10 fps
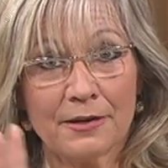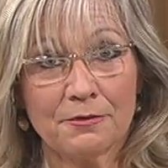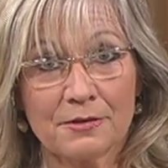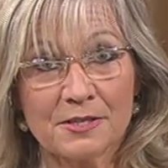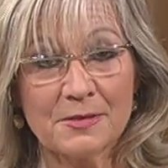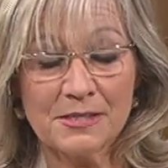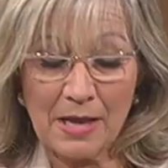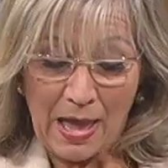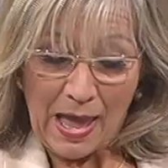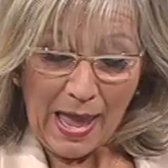red Christmas,
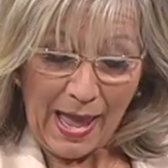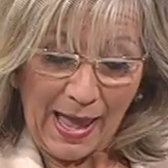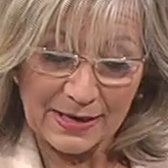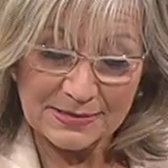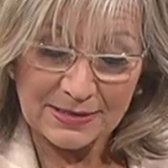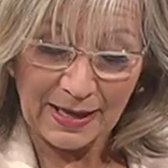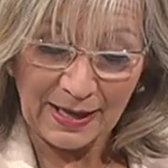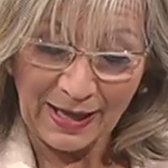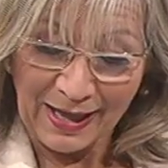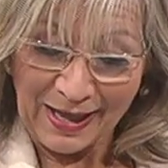and uh,
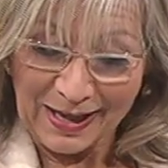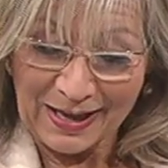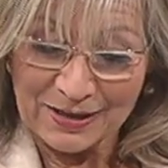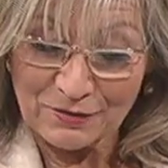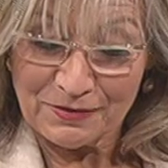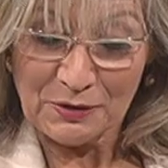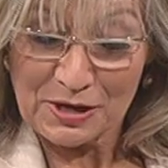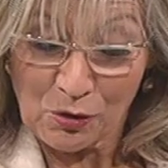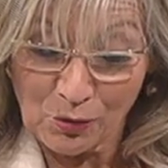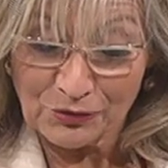uh, very
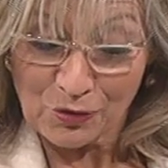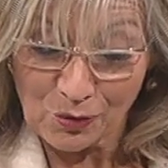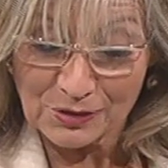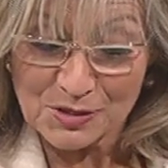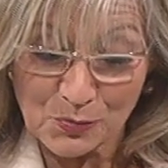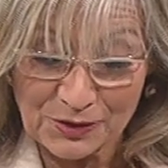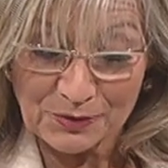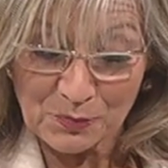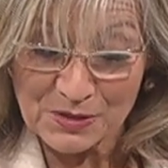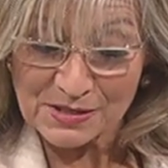cold, the coldest winter
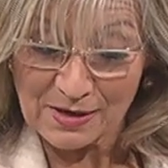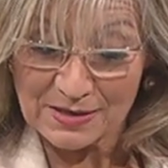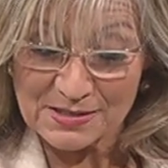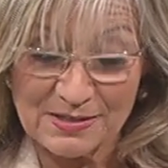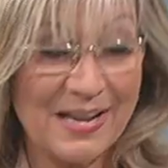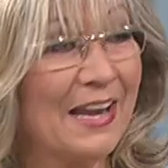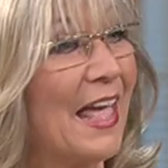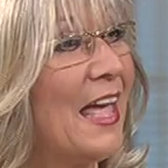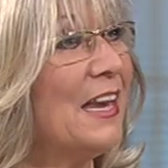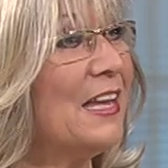in Wisconsin in
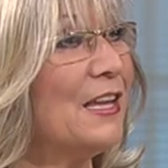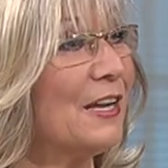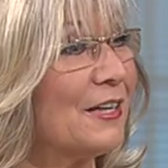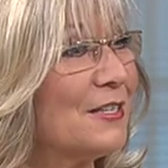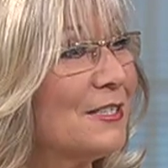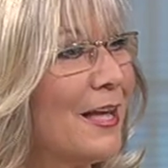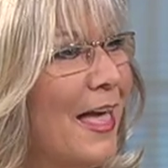80 years.